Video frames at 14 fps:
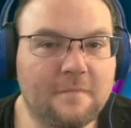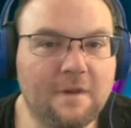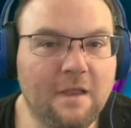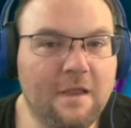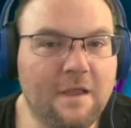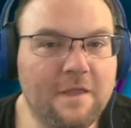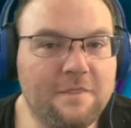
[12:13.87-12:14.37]

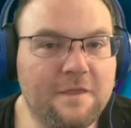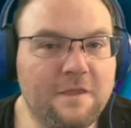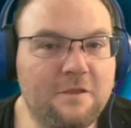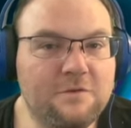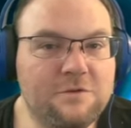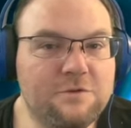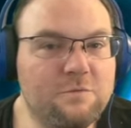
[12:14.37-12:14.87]
I think
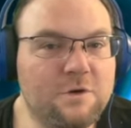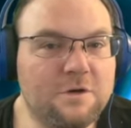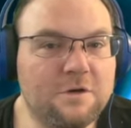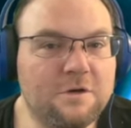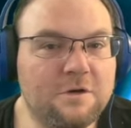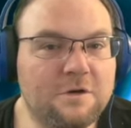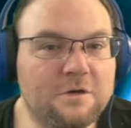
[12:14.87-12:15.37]
you do want
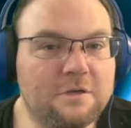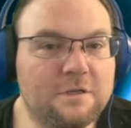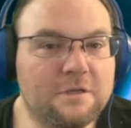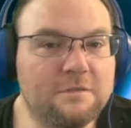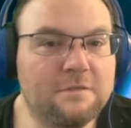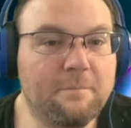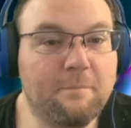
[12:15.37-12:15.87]
her
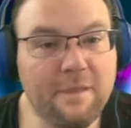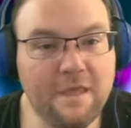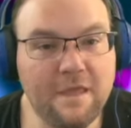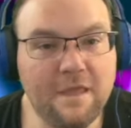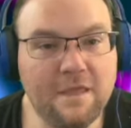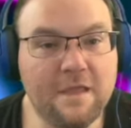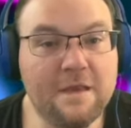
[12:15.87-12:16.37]

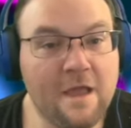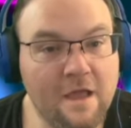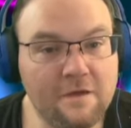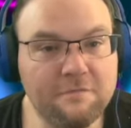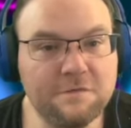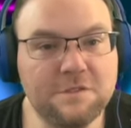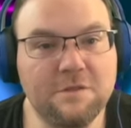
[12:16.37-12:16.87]
big
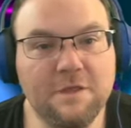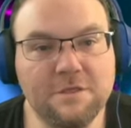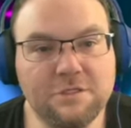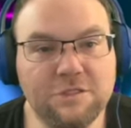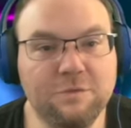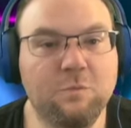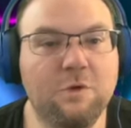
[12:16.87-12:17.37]
enough so that
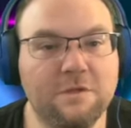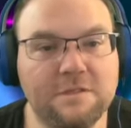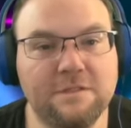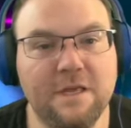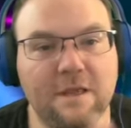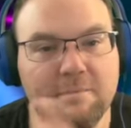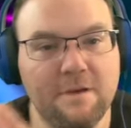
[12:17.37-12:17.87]
she will
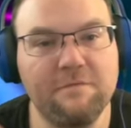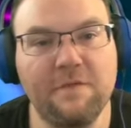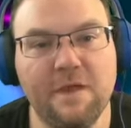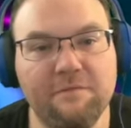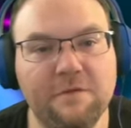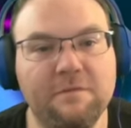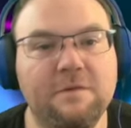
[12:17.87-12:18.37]
stay above
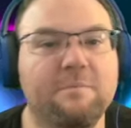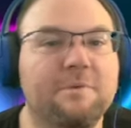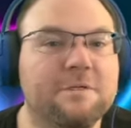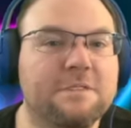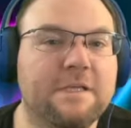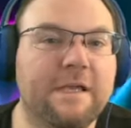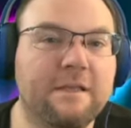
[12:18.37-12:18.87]
that
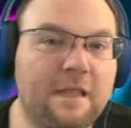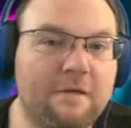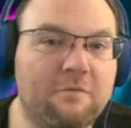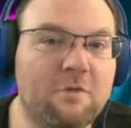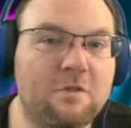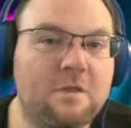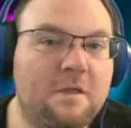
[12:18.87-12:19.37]
50%
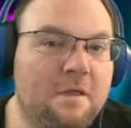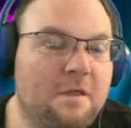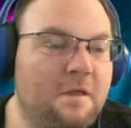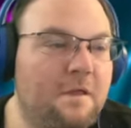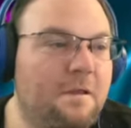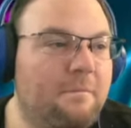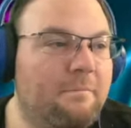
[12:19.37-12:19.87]
level,
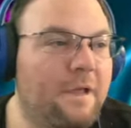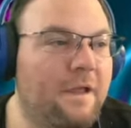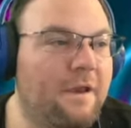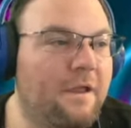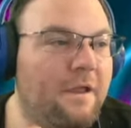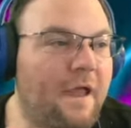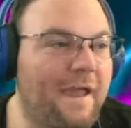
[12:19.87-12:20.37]
but
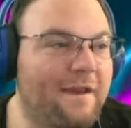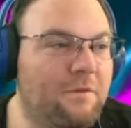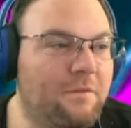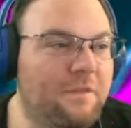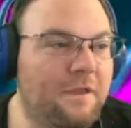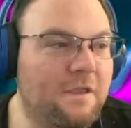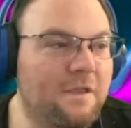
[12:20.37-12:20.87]
I
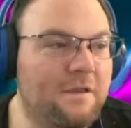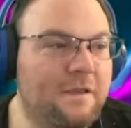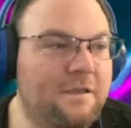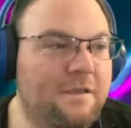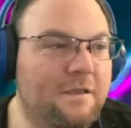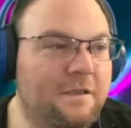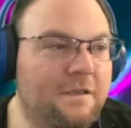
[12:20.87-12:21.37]
don't think you
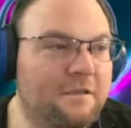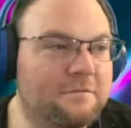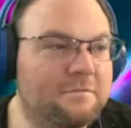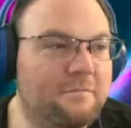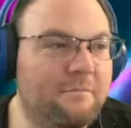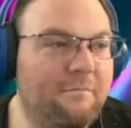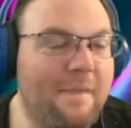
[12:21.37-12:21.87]
need to
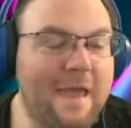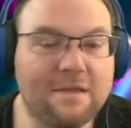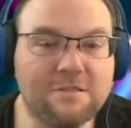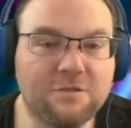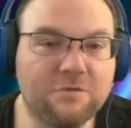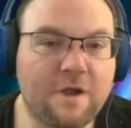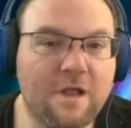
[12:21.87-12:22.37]

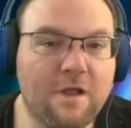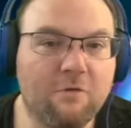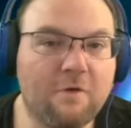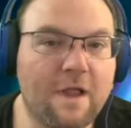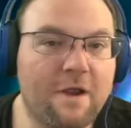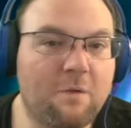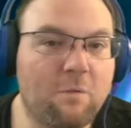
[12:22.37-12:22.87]
max her out
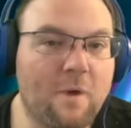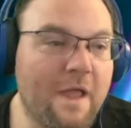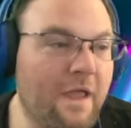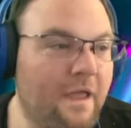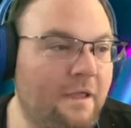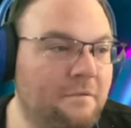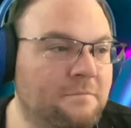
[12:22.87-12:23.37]
right
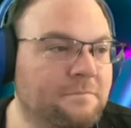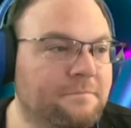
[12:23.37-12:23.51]
away.